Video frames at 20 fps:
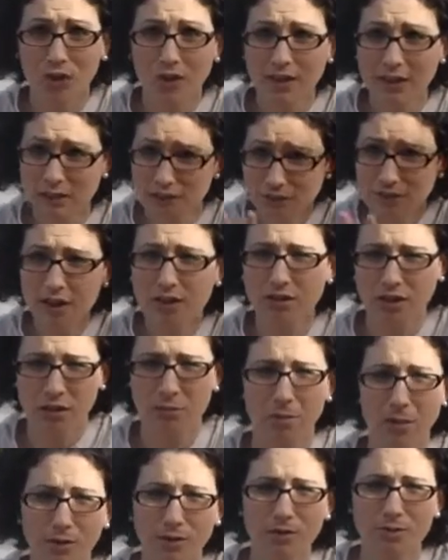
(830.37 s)
They found her
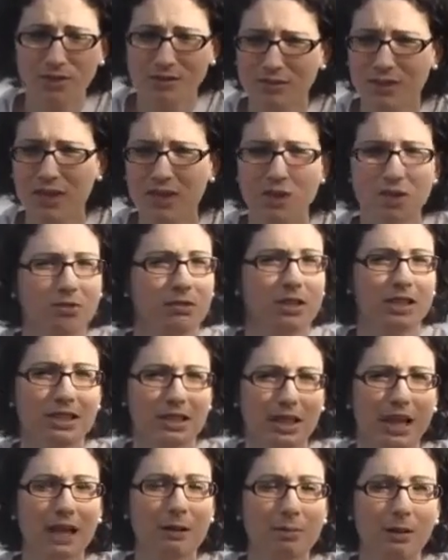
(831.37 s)
bones eventually. A
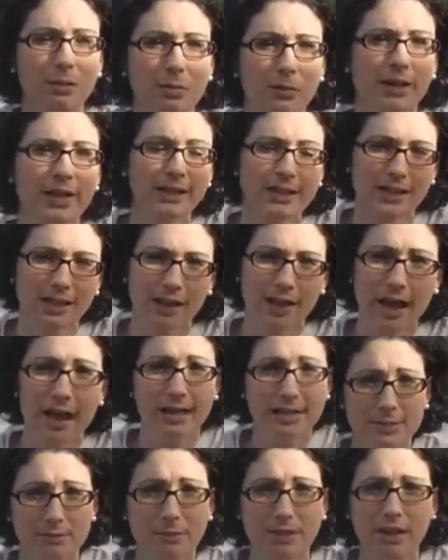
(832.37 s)
lot of people
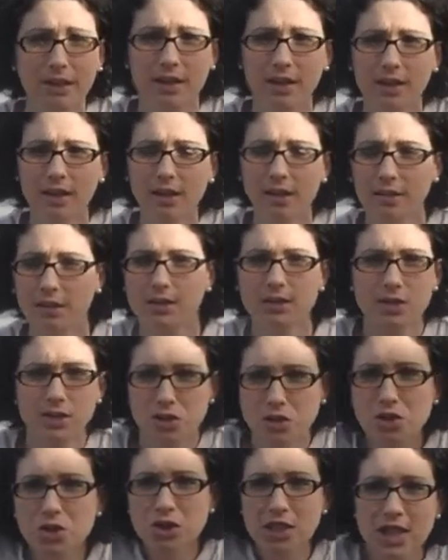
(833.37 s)
ask me, is it
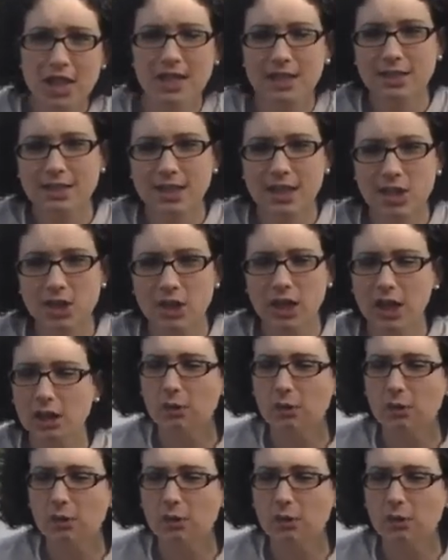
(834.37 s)
true that Anastasia got